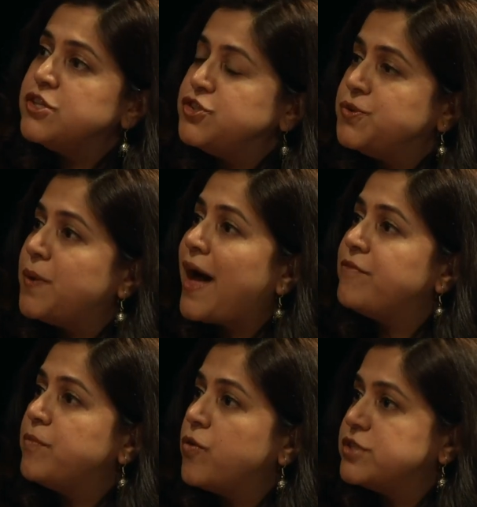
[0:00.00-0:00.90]
Did you
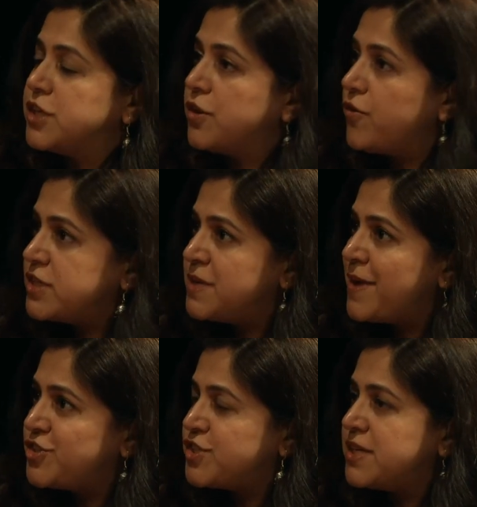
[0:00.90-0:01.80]
have more security
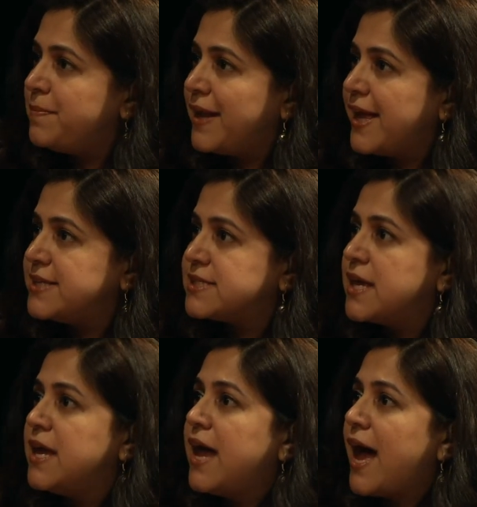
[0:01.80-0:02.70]
measures in place
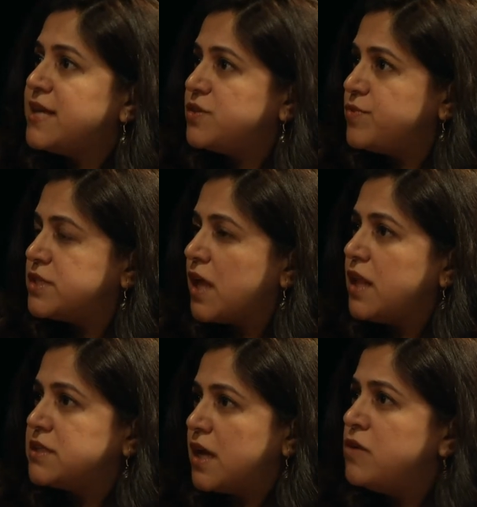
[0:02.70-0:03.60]
as a
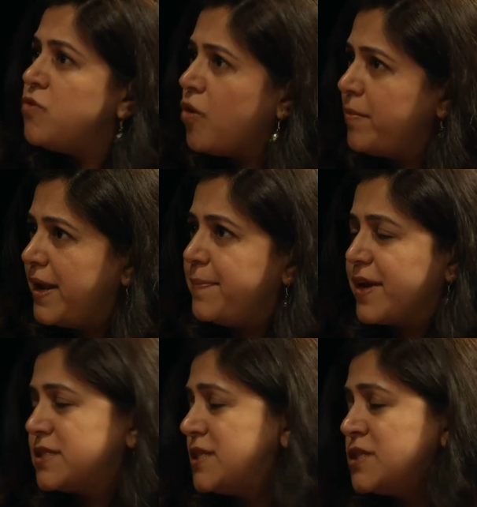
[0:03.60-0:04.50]
result? And normally,
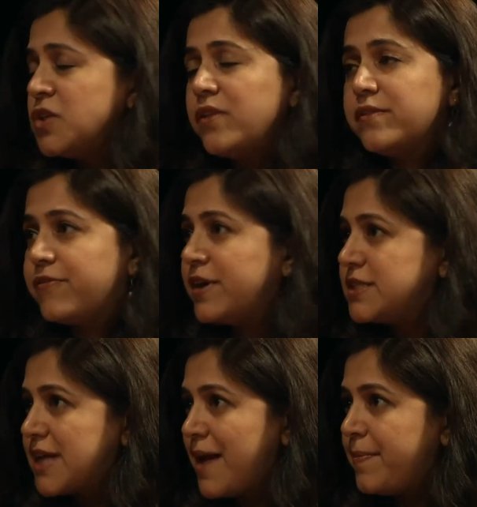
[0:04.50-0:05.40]
because this is not the
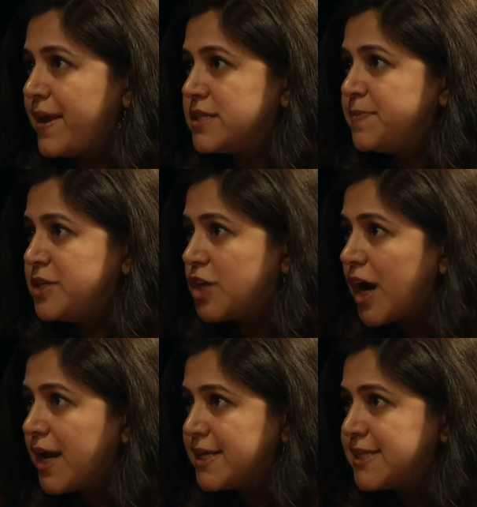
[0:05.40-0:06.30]
first time that it's been
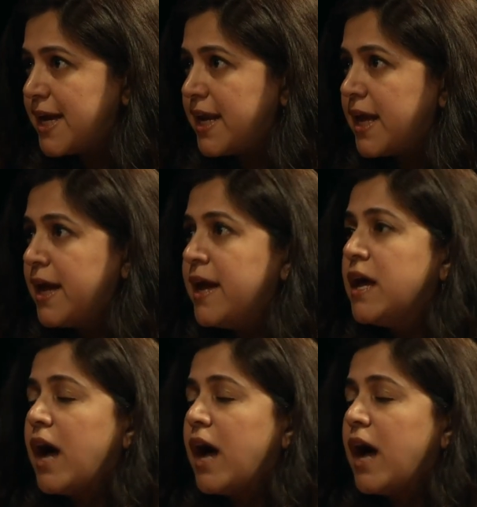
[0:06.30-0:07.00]
targeted, right.